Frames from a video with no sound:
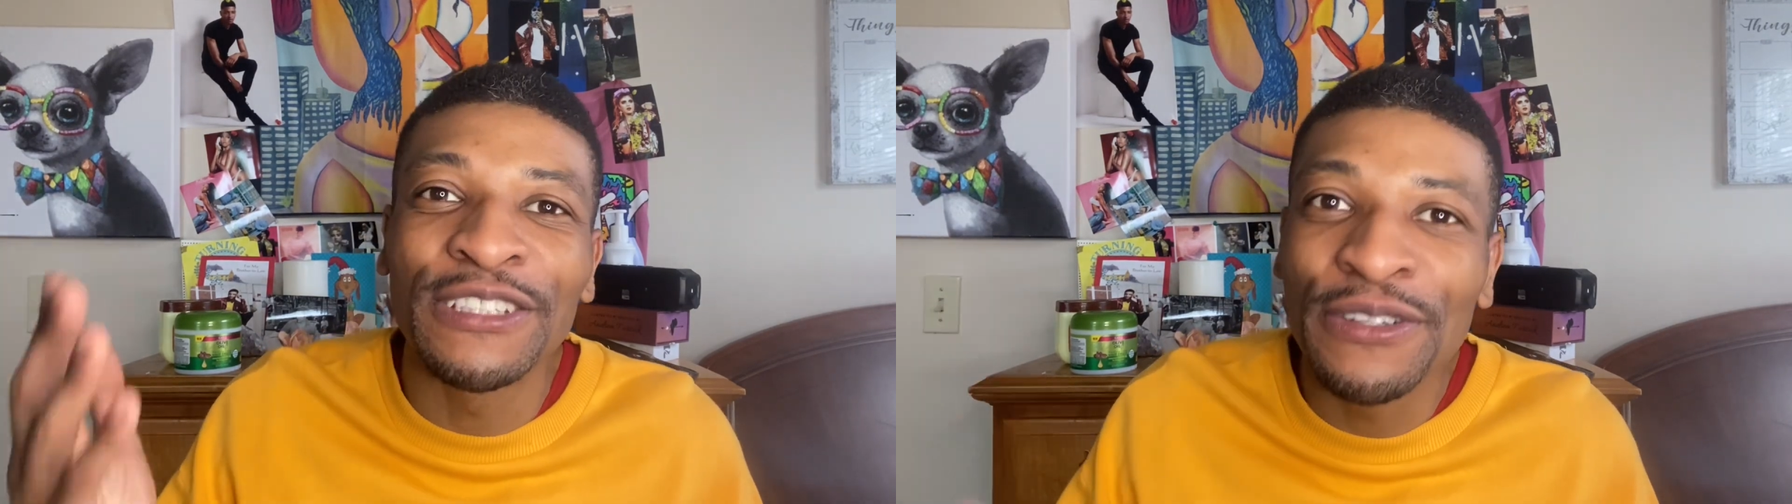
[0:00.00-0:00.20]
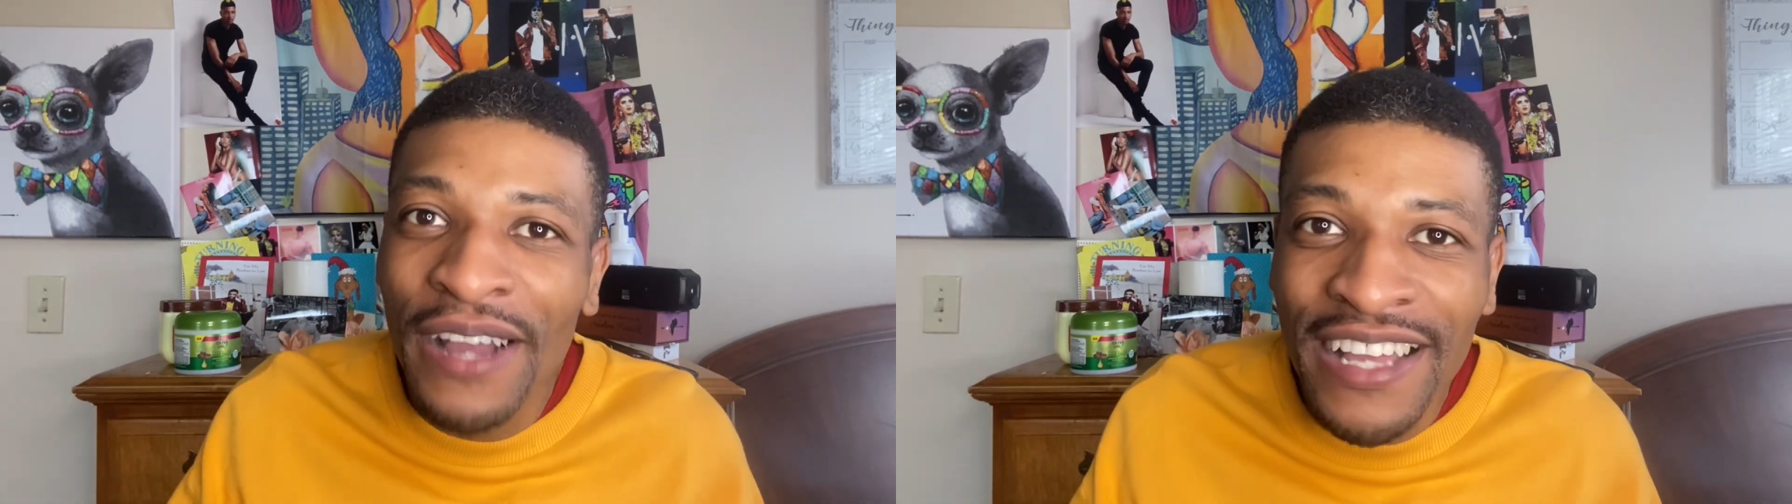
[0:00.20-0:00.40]

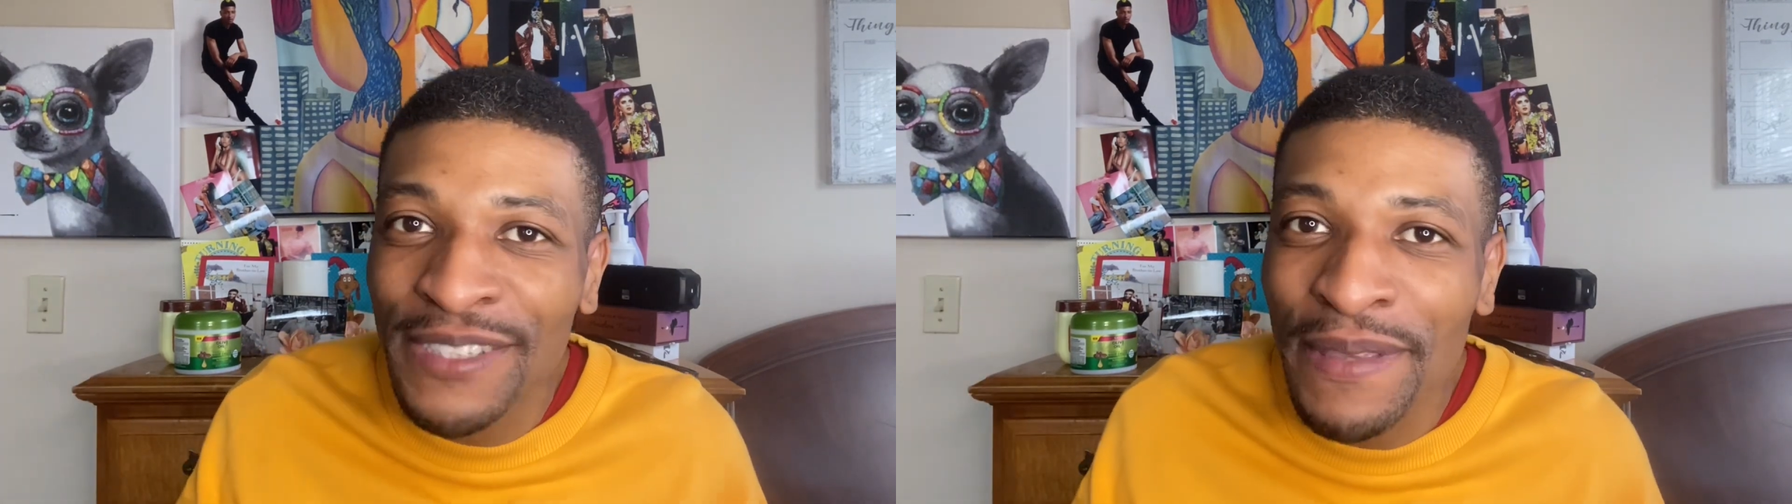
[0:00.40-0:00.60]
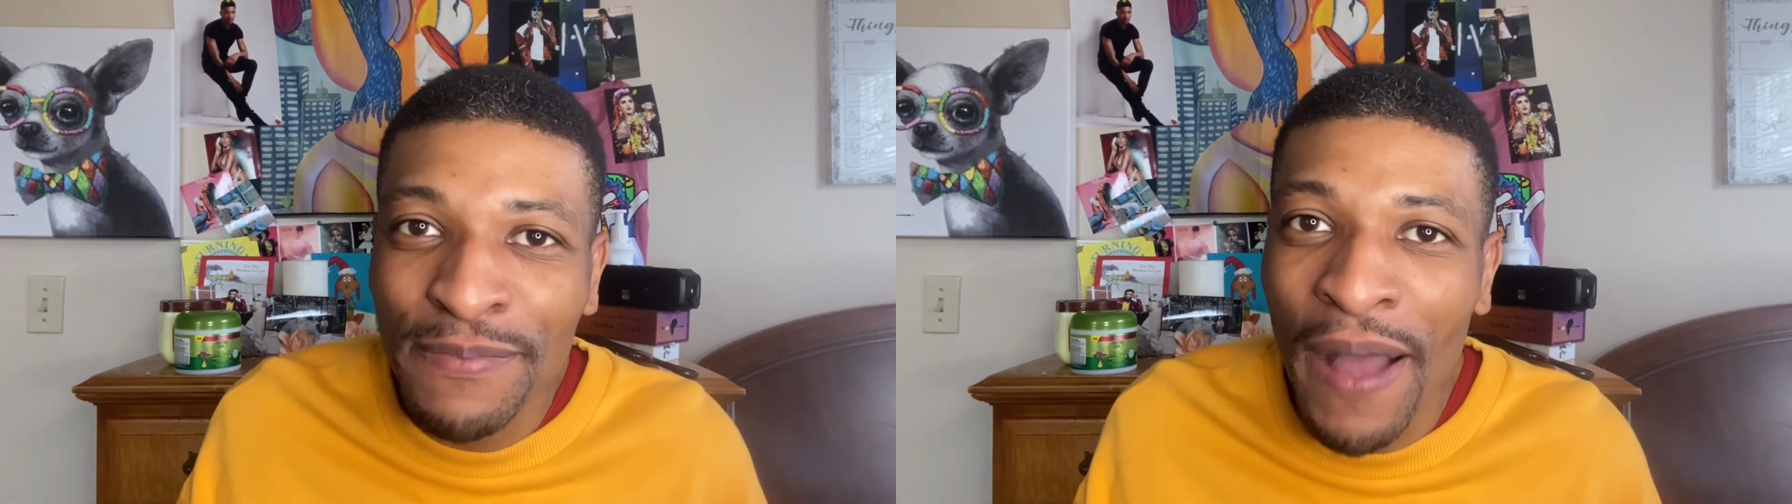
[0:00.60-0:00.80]
Do you
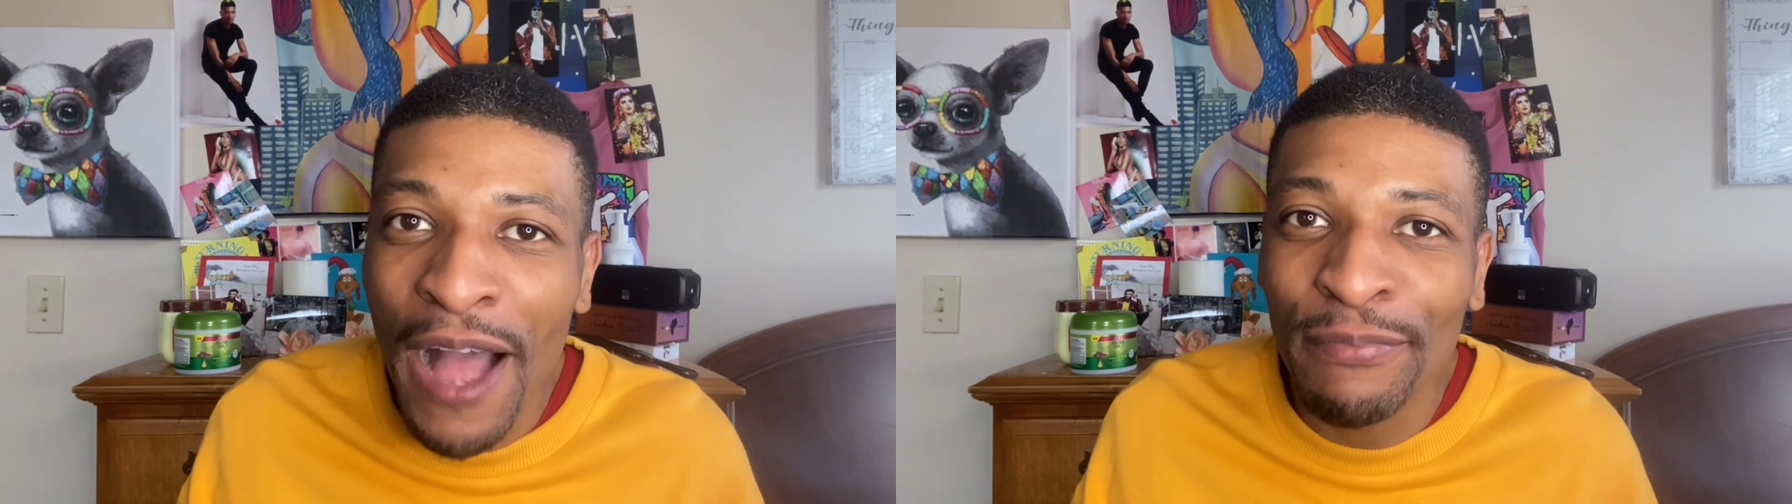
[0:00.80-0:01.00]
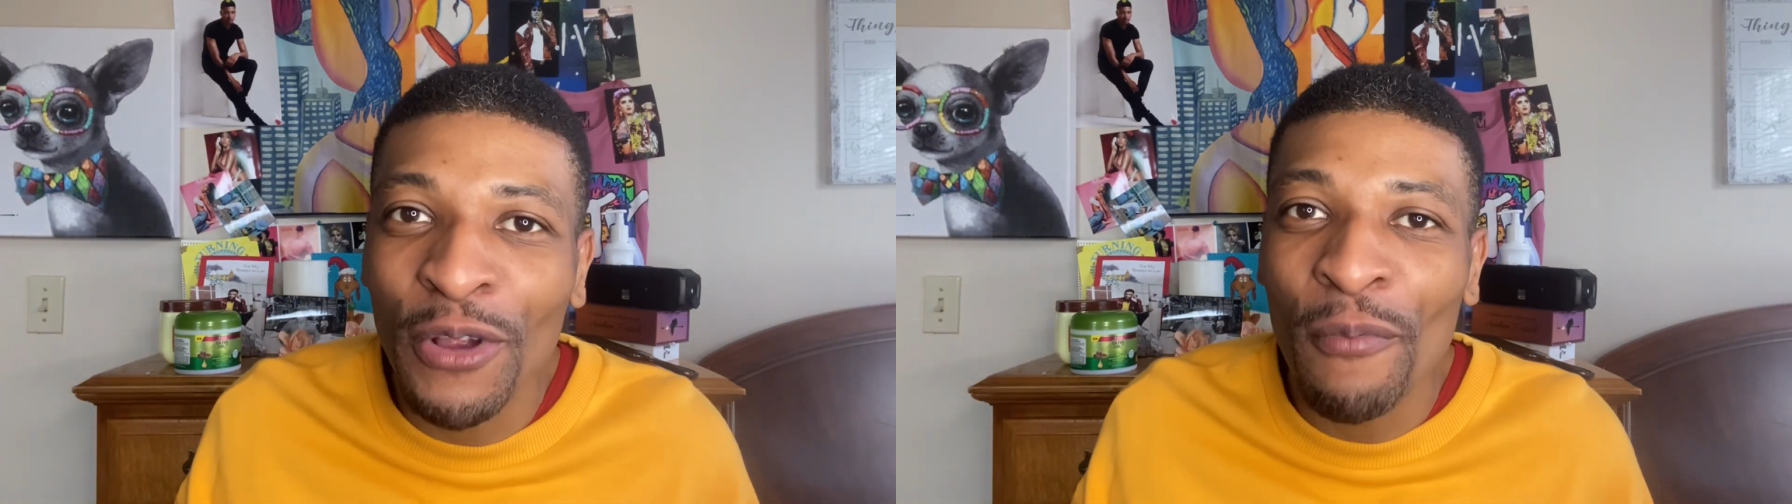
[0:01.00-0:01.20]
guys miss
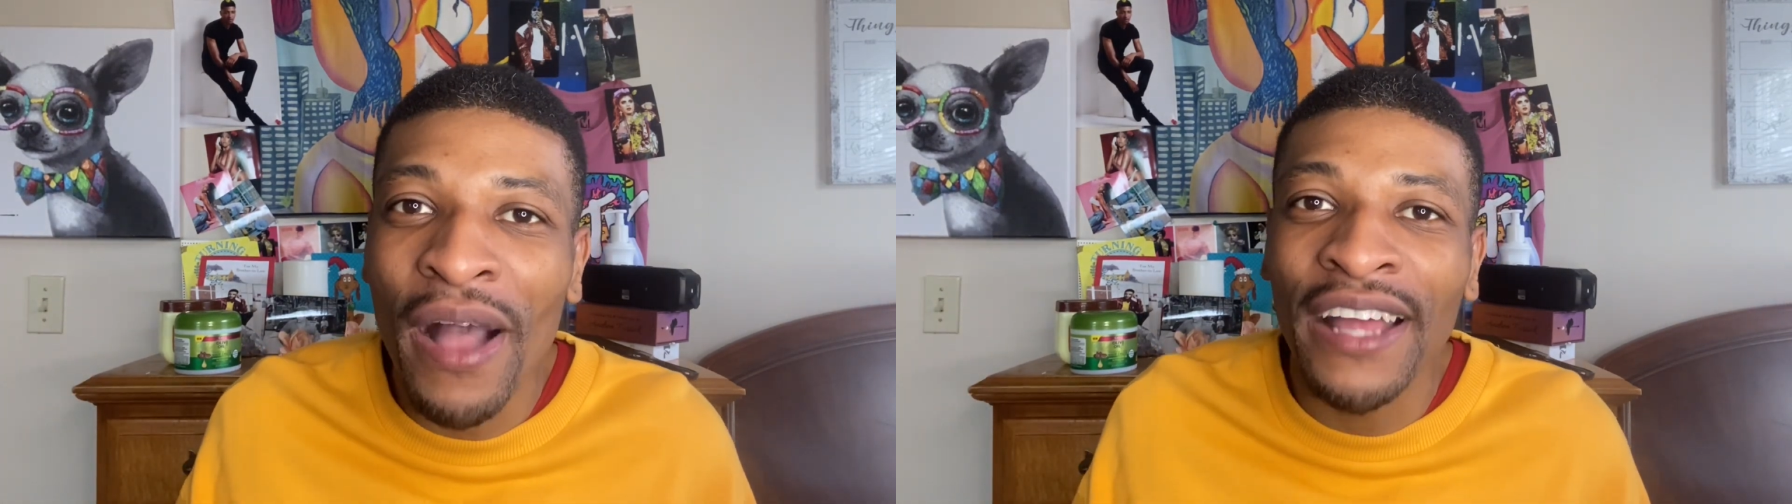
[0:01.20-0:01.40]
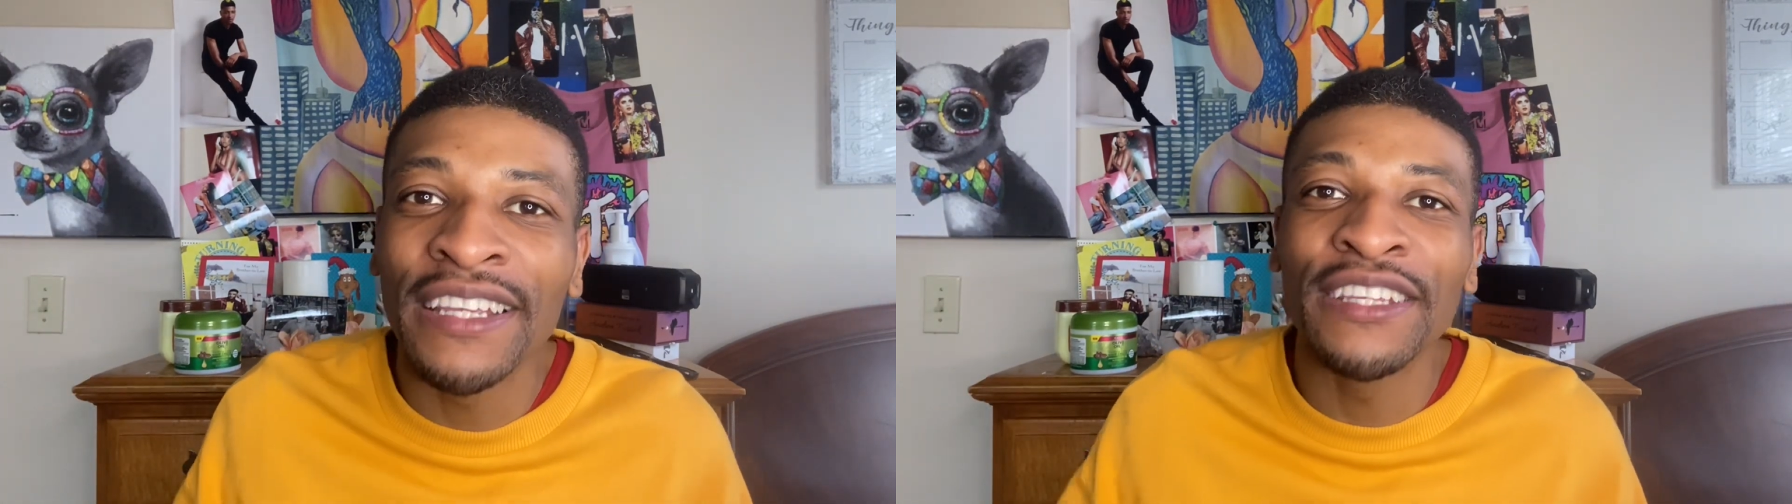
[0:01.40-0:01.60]
pop
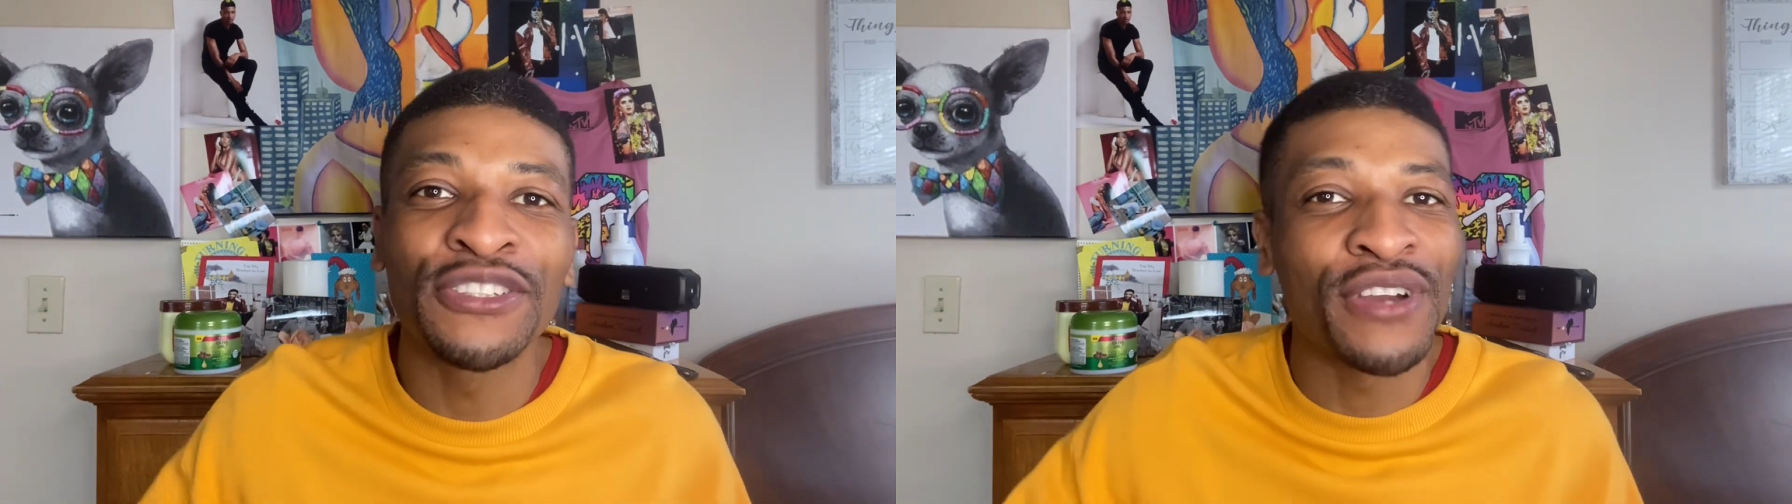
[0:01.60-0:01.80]
Normani?